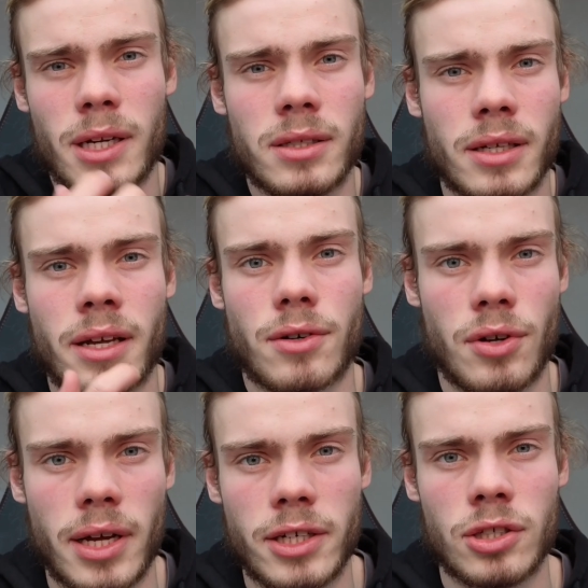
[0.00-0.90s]

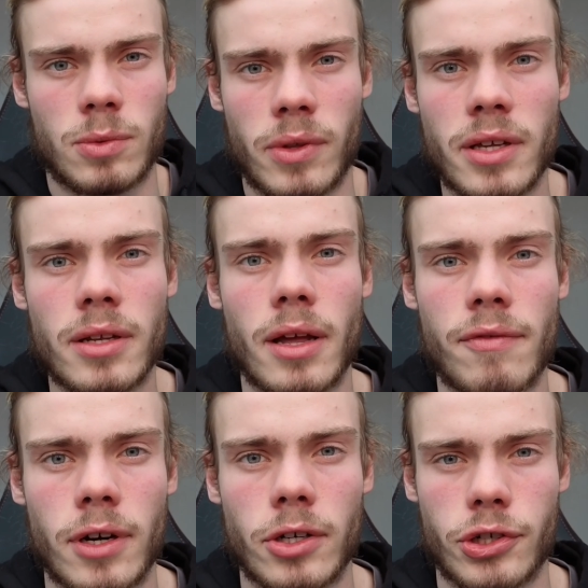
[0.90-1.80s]
calculations within that
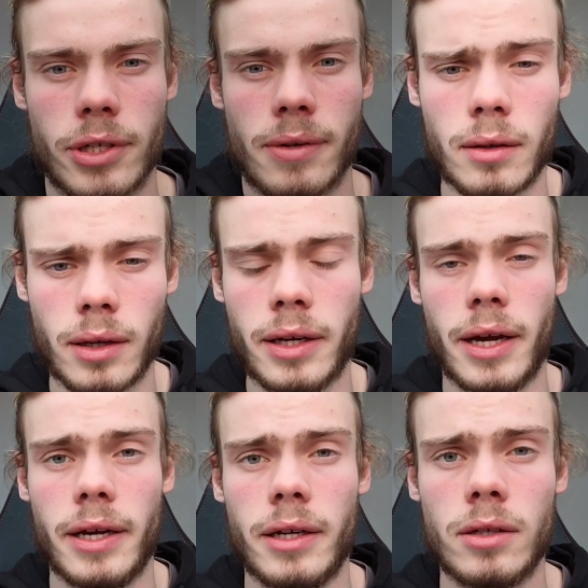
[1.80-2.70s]
function? In
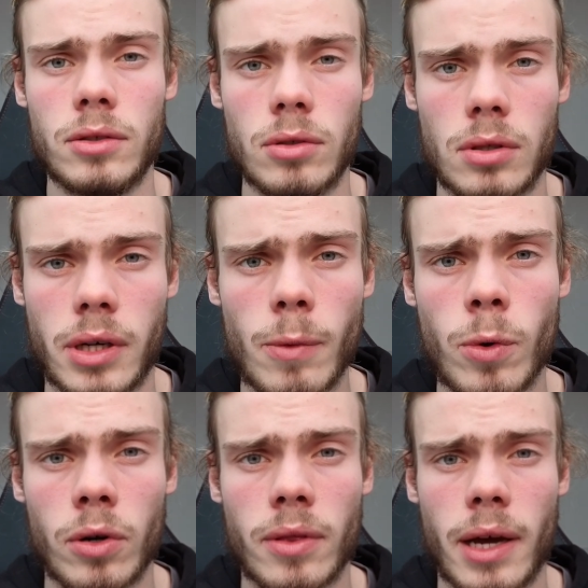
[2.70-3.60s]
a neural
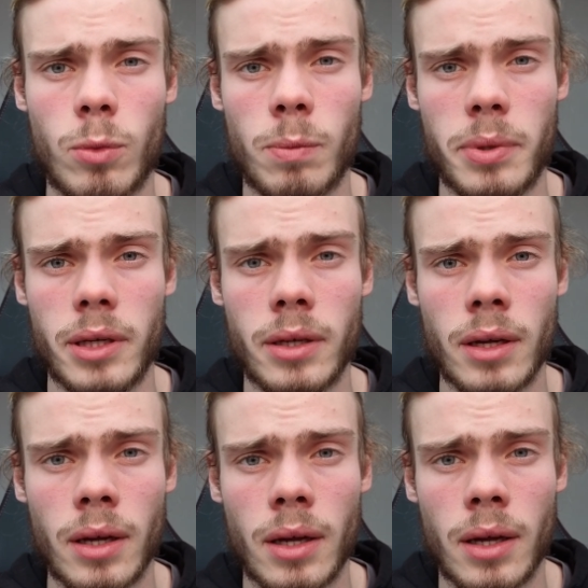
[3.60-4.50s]
network, that would be
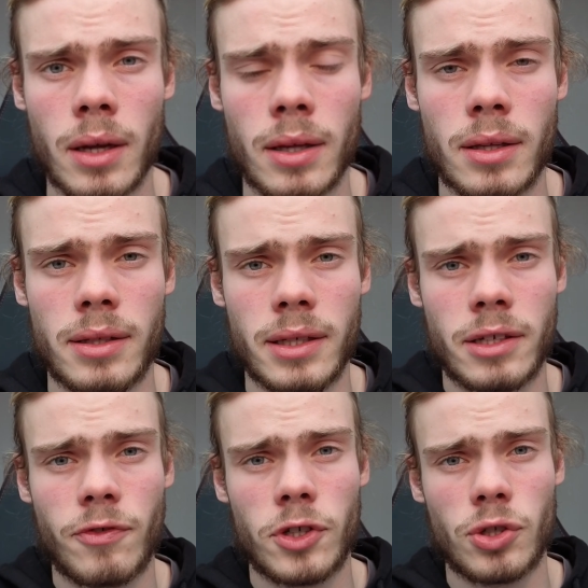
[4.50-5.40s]
the
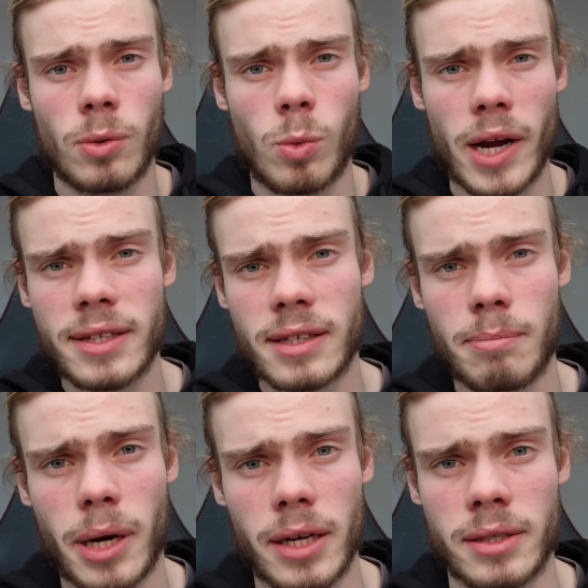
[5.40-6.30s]
individual weights and
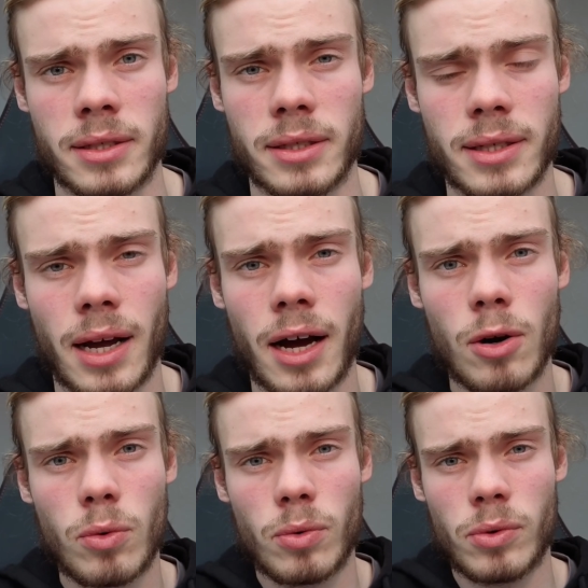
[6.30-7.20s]
biases.
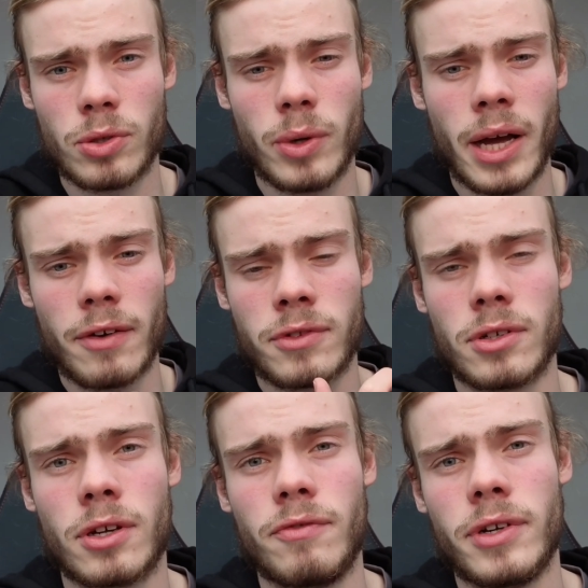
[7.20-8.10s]
How do we have to
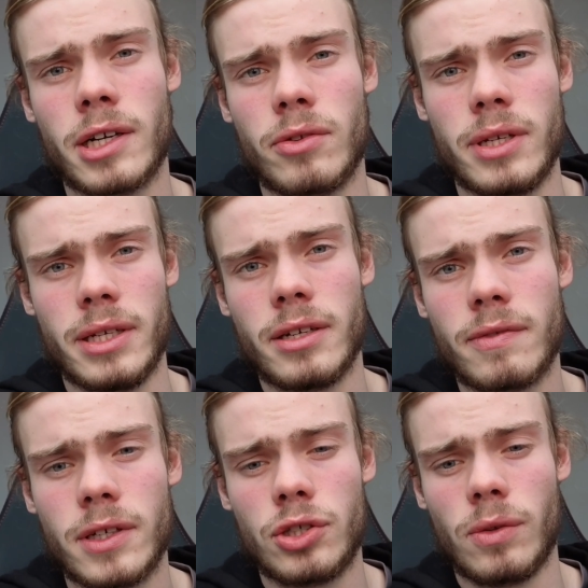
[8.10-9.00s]
configure the
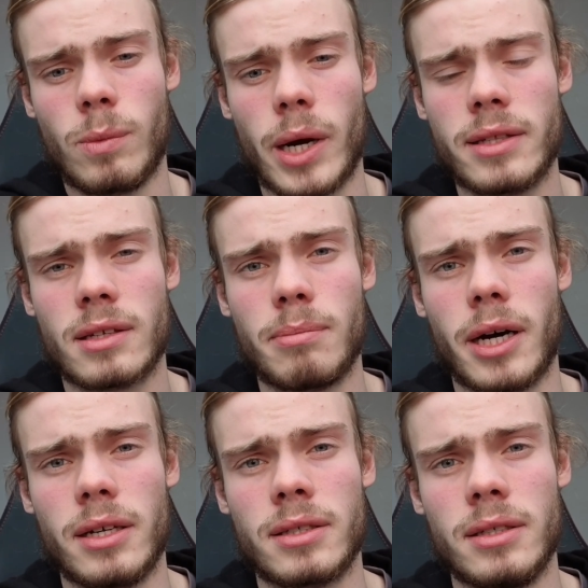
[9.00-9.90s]
individual weights and
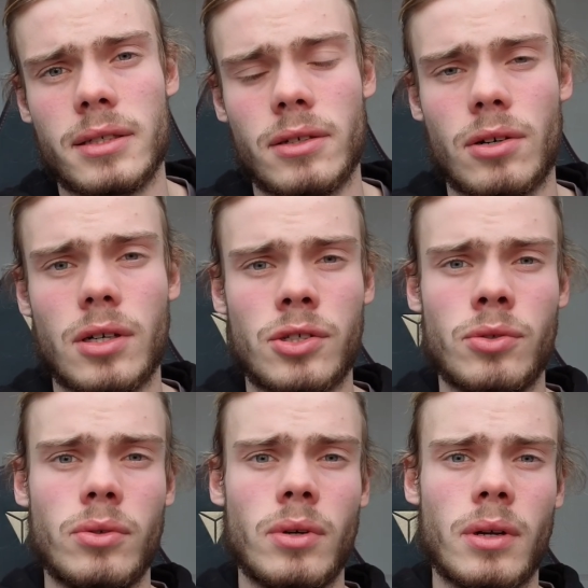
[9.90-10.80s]
biases in order
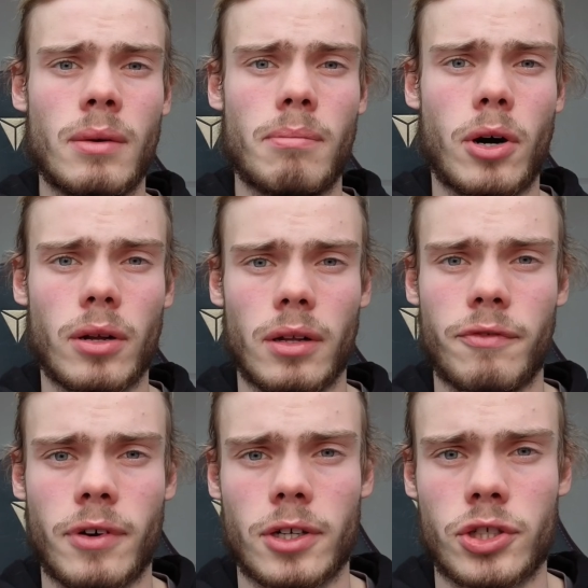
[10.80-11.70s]
to model a
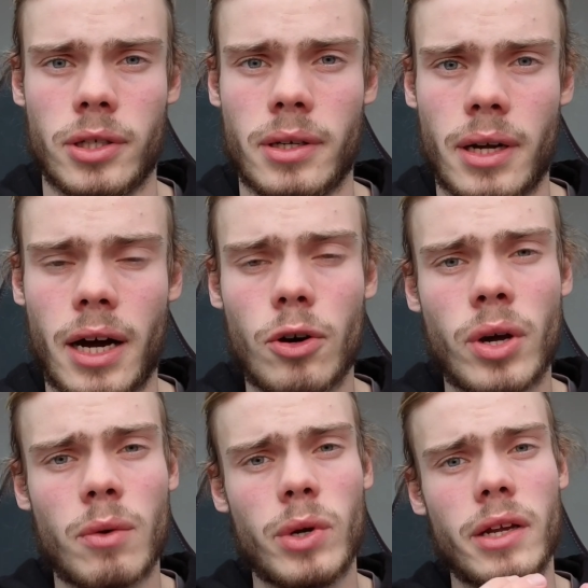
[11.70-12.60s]
function? How
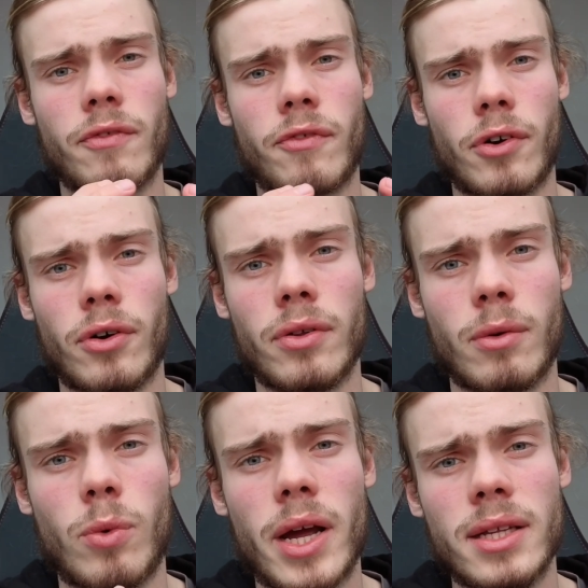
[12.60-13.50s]
can we infer the
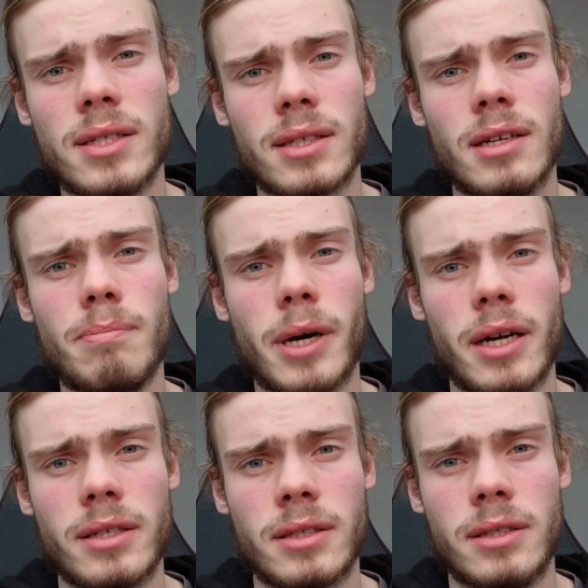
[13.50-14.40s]
weights and
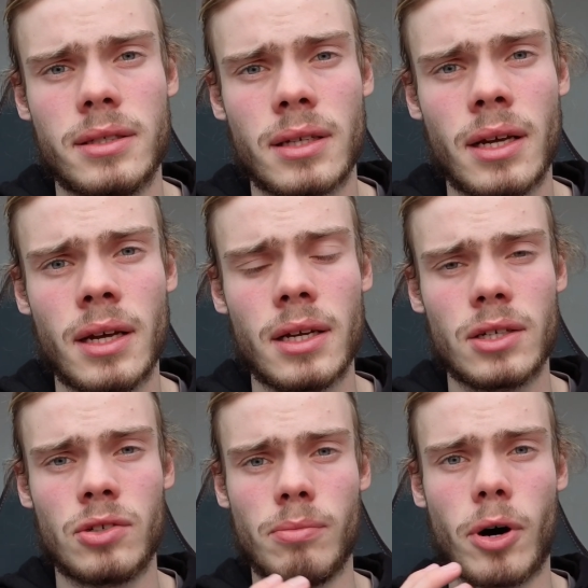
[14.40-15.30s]
biases
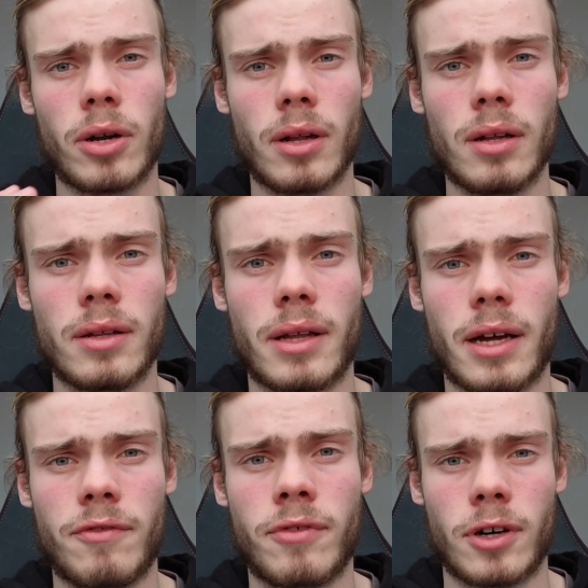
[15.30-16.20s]
to model that
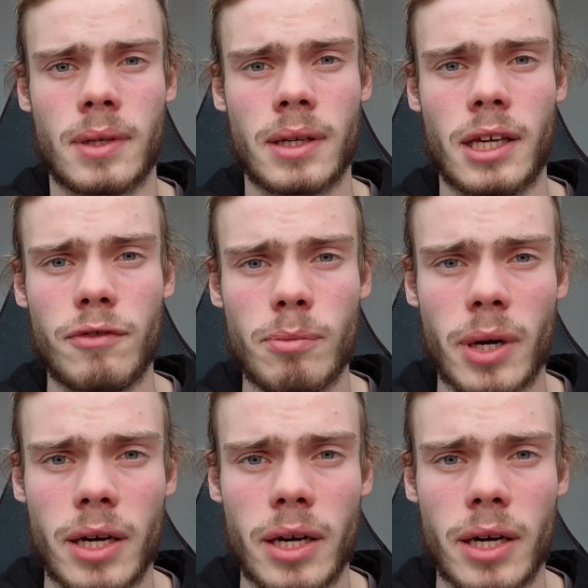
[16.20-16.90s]
function given by the